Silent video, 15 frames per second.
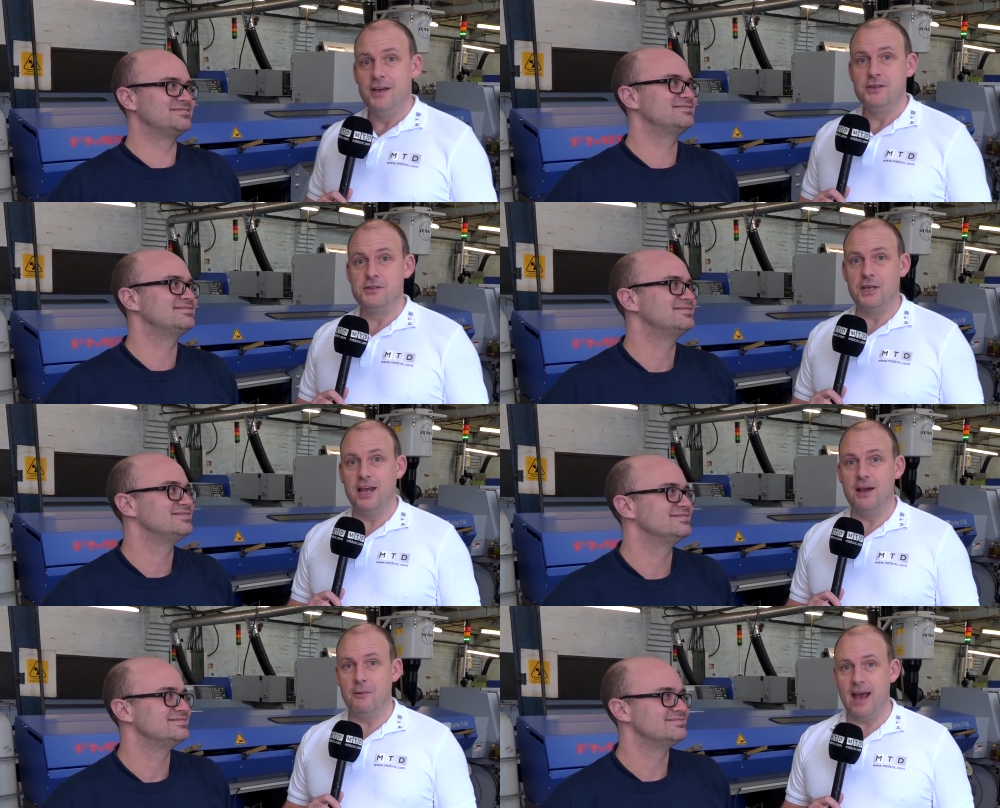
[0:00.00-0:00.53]

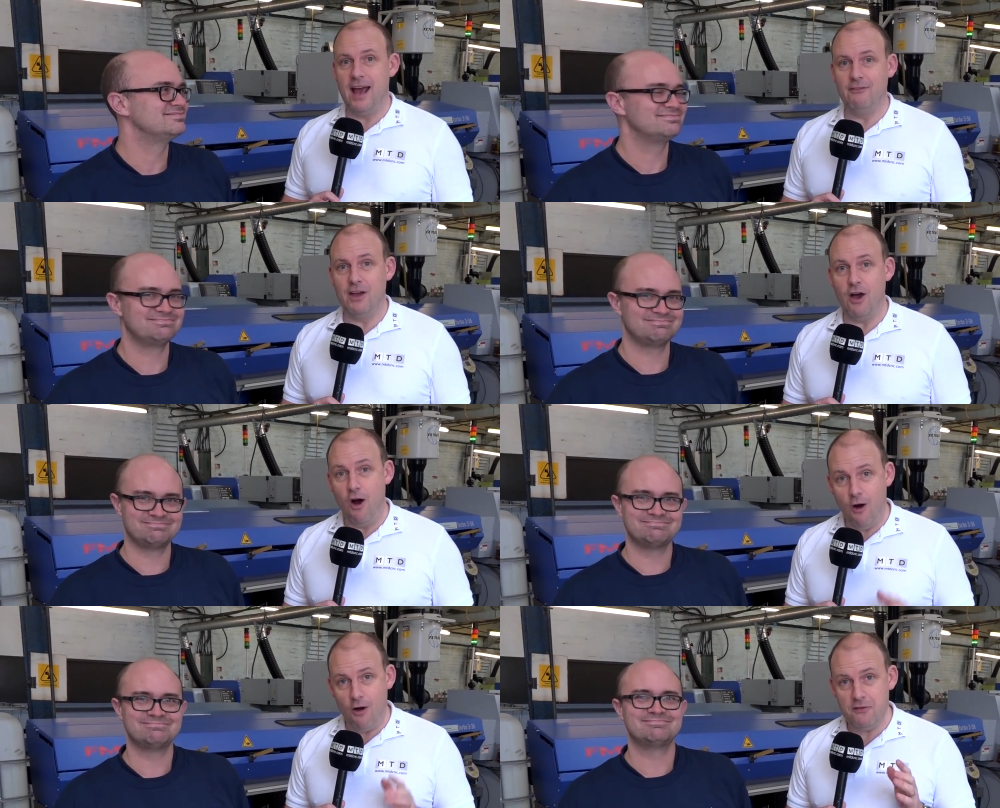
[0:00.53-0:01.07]
Speaker 1: So there we have
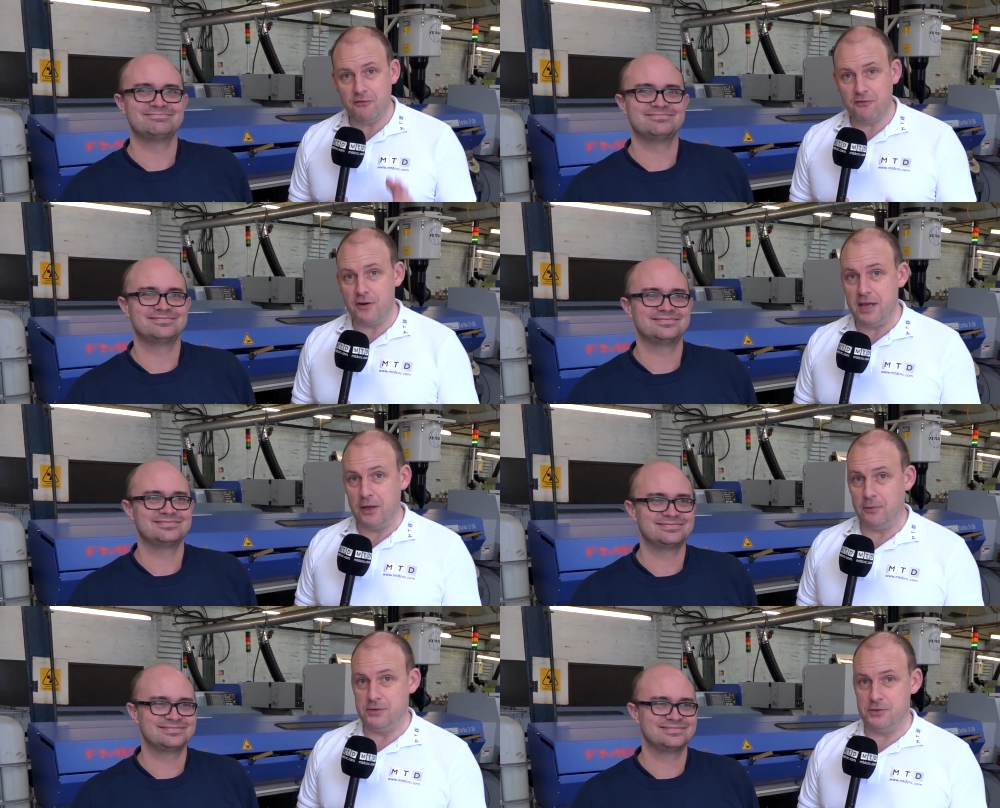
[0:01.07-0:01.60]
it, high
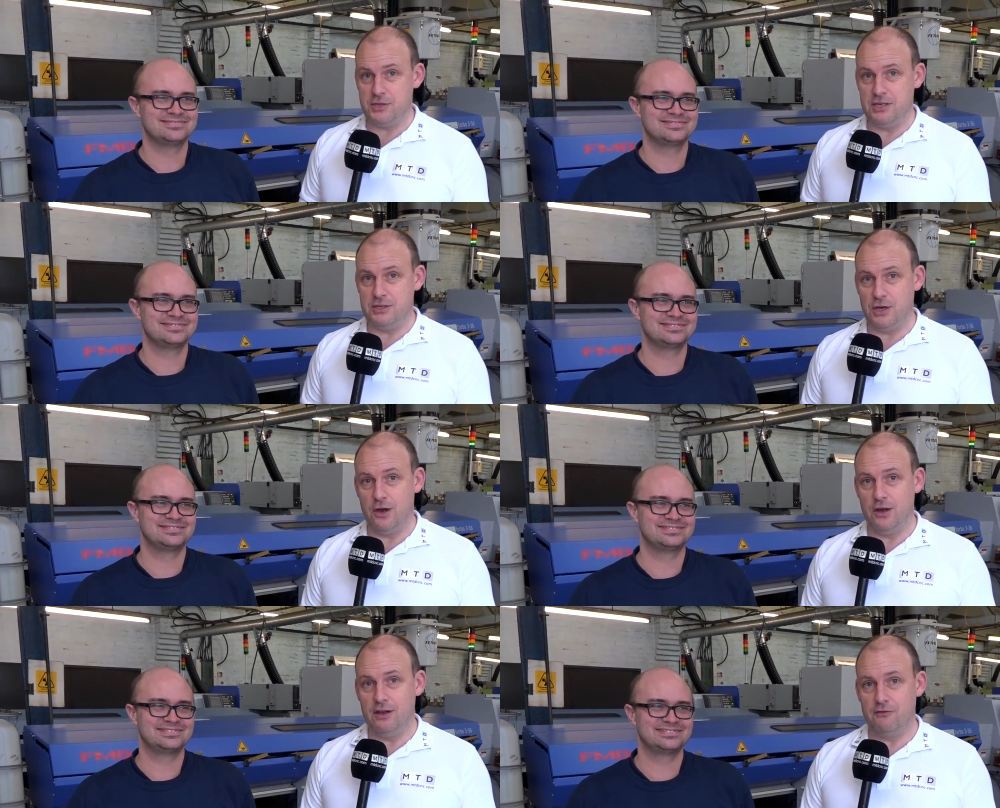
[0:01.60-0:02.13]
frequency
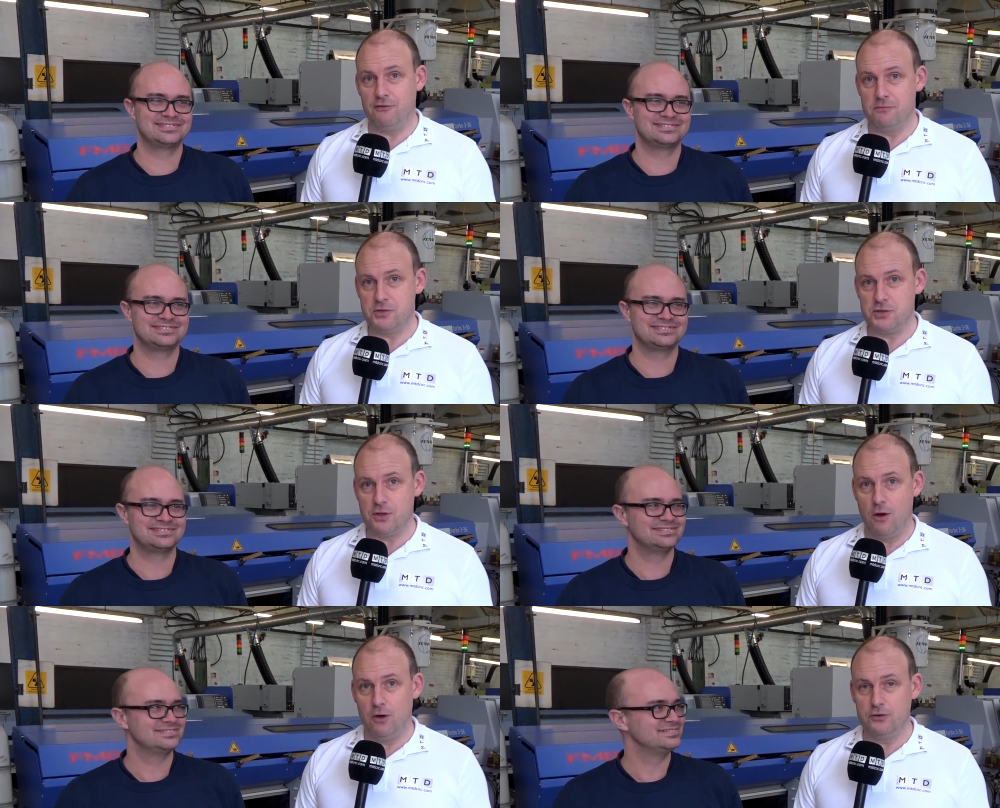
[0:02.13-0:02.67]
turning from
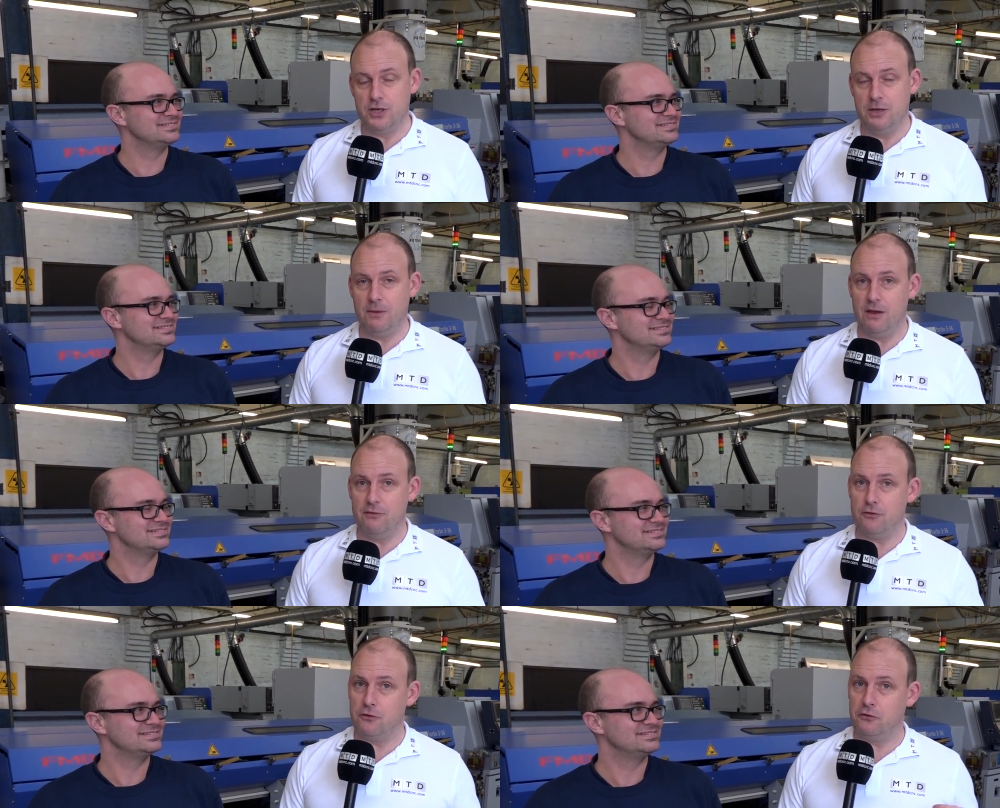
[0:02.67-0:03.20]
Star G
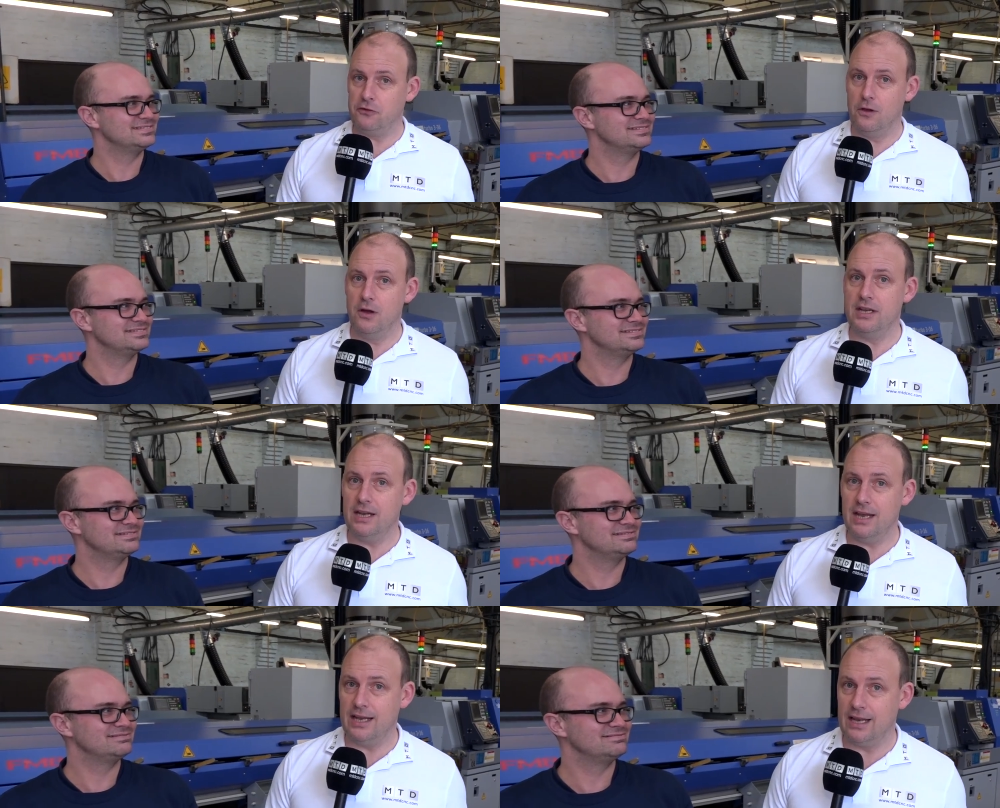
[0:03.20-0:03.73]
B. If you're a
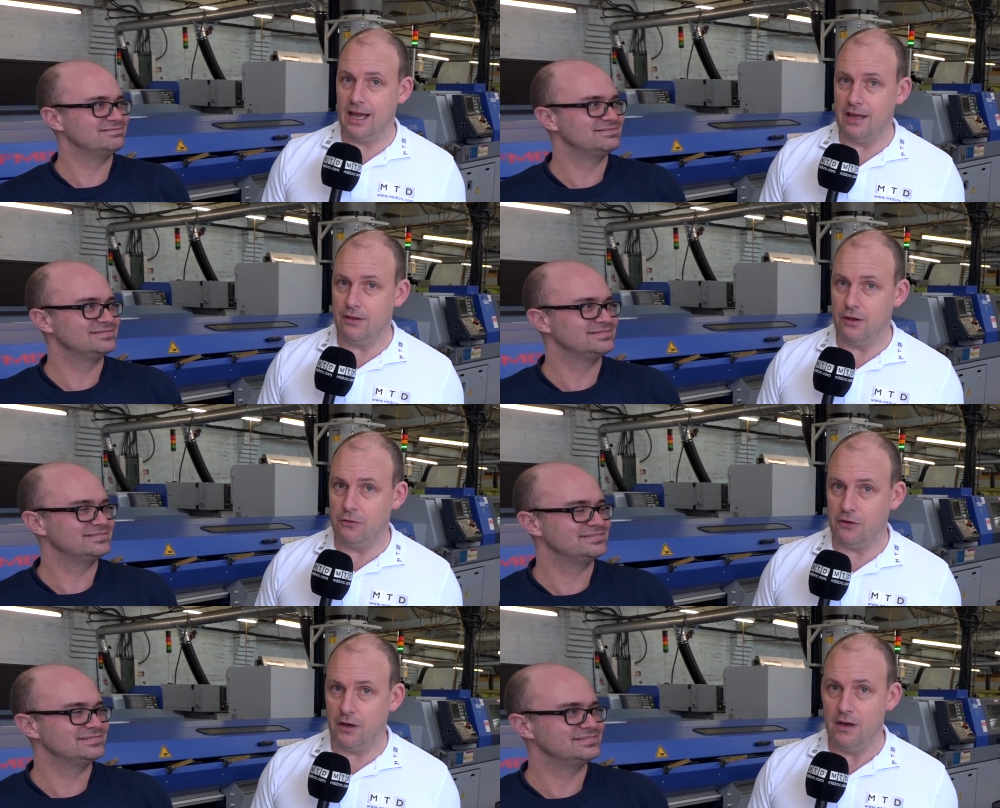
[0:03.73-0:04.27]
sliding head lathe
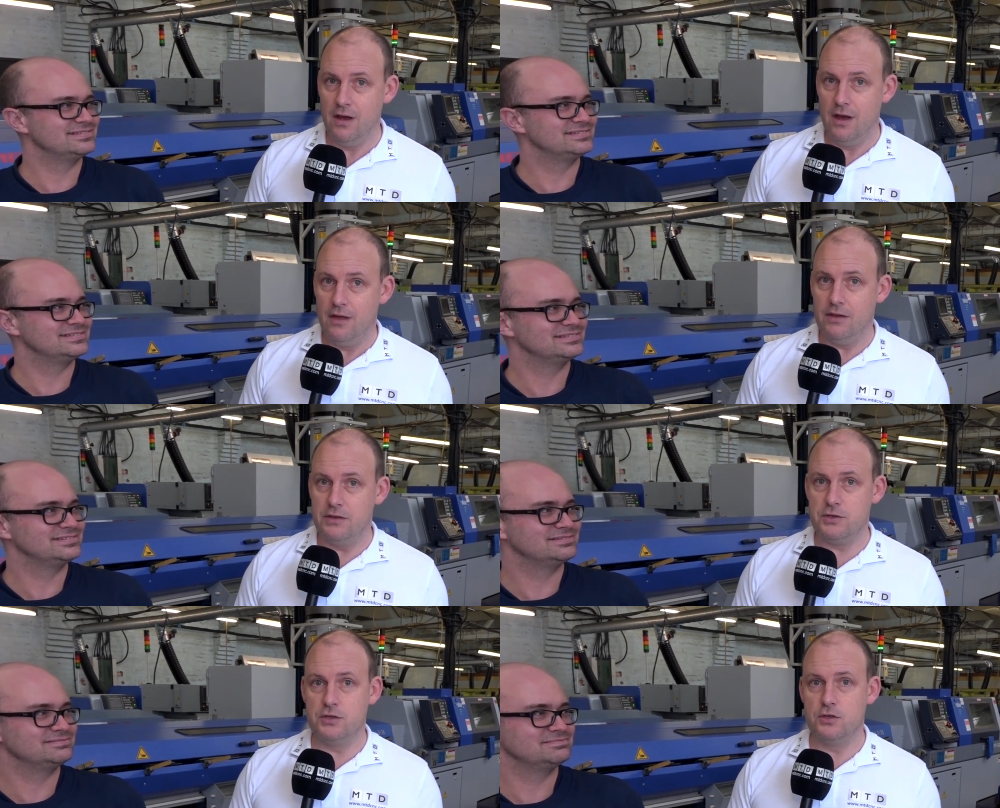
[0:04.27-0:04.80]
user,
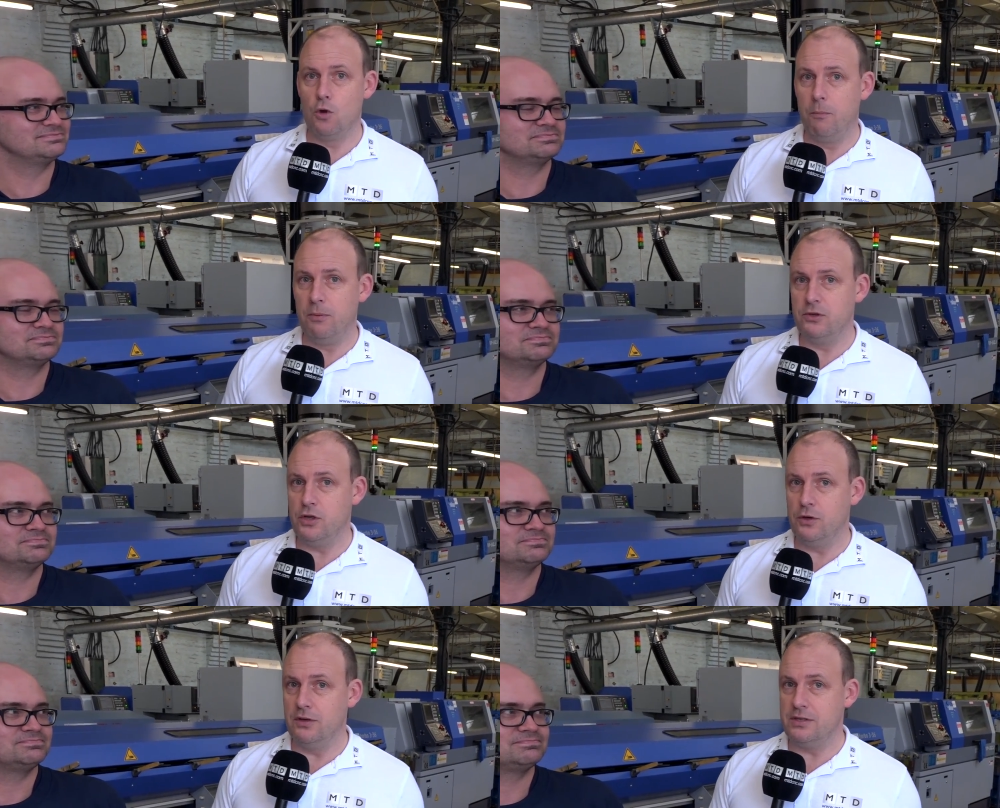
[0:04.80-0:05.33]
this is an
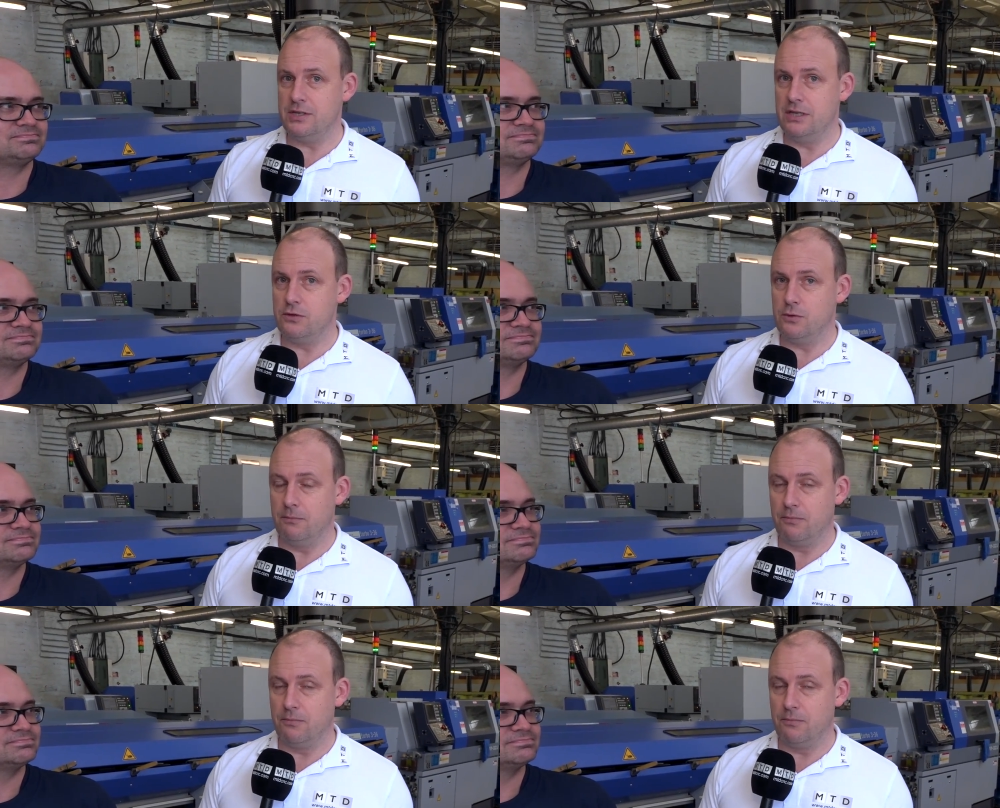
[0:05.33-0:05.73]
opportunity to